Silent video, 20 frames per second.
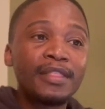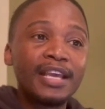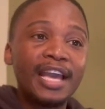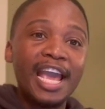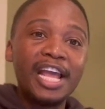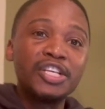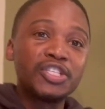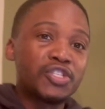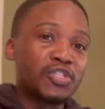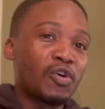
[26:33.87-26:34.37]

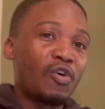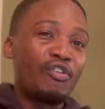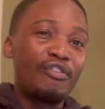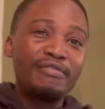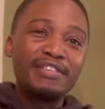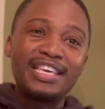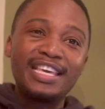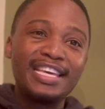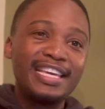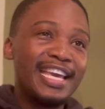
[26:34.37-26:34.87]
And so
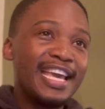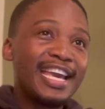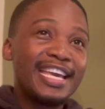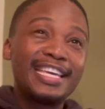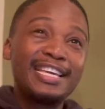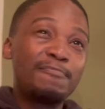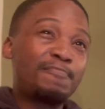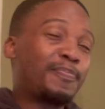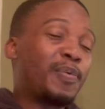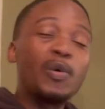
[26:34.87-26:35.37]
he,
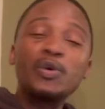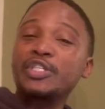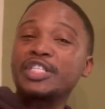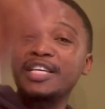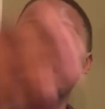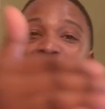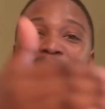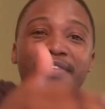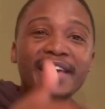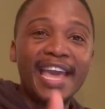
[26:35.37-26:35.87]
he puts
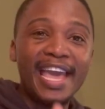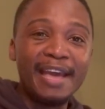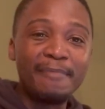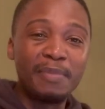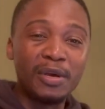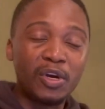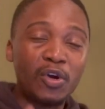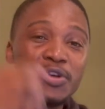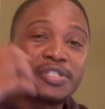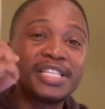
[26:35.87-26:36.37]
him there
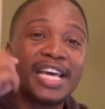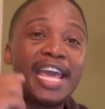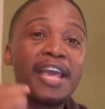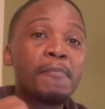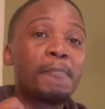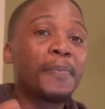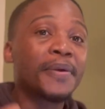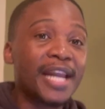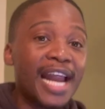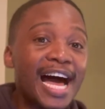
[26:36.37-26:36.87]
because a
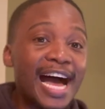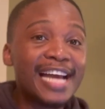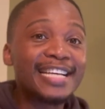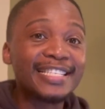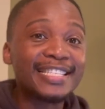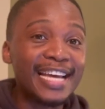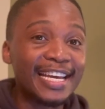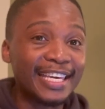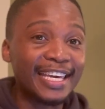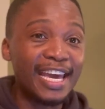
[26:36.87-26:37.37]

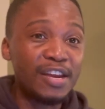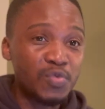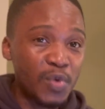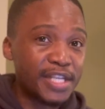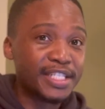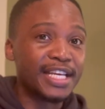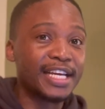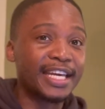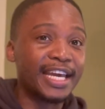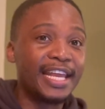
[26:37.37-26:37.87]
price, again,
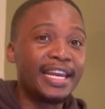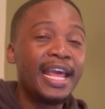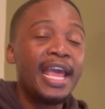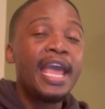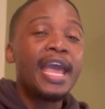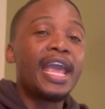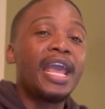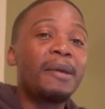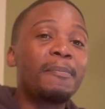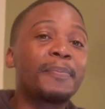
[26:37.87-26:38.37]
once again,
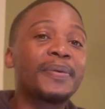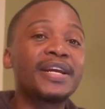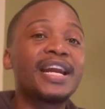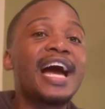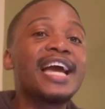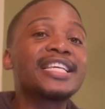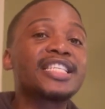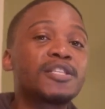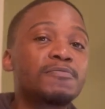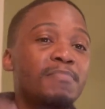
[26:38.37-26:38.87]
a
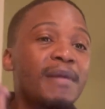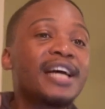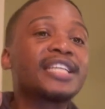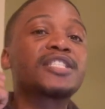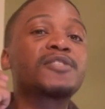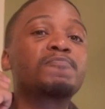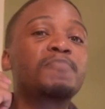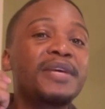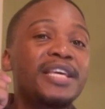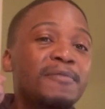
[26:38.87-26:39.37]
price
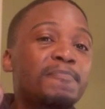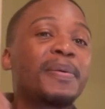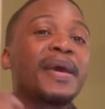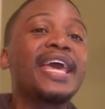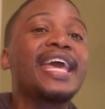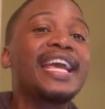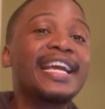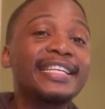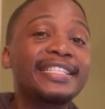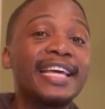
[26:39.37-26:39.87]
must be
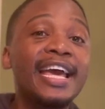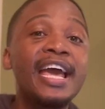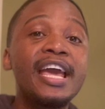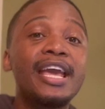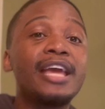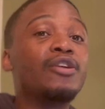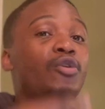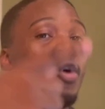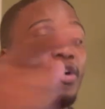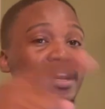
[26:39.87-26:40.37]
paid.
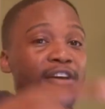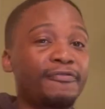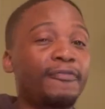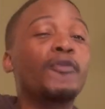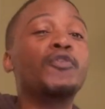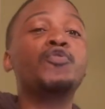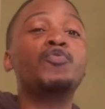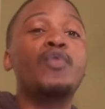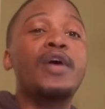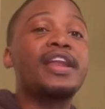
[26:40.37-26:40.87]
In order
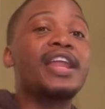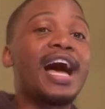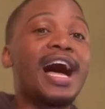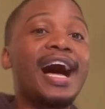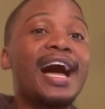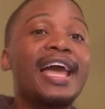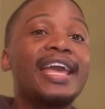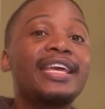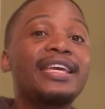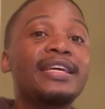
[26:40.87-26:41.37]
for you and
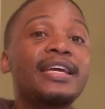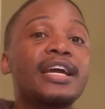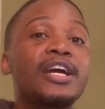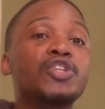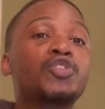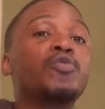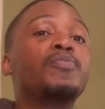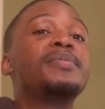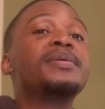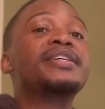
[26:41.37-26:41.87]
I
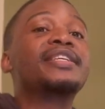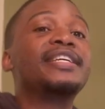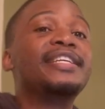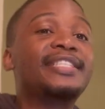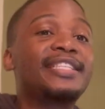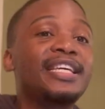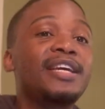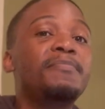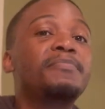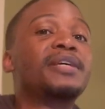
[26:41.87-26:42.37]
to be
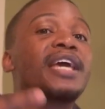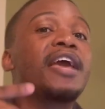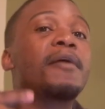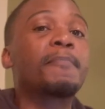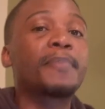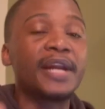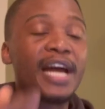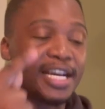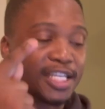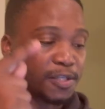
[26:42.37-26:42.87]
redeemed, a
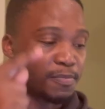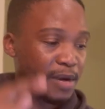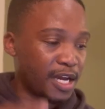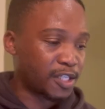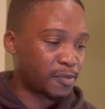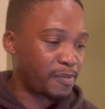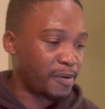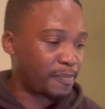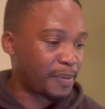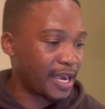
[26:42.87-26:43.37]
price
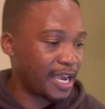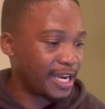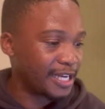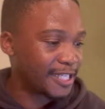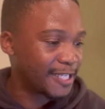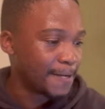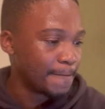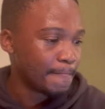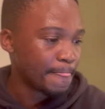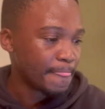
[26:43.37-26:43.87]
must be paid.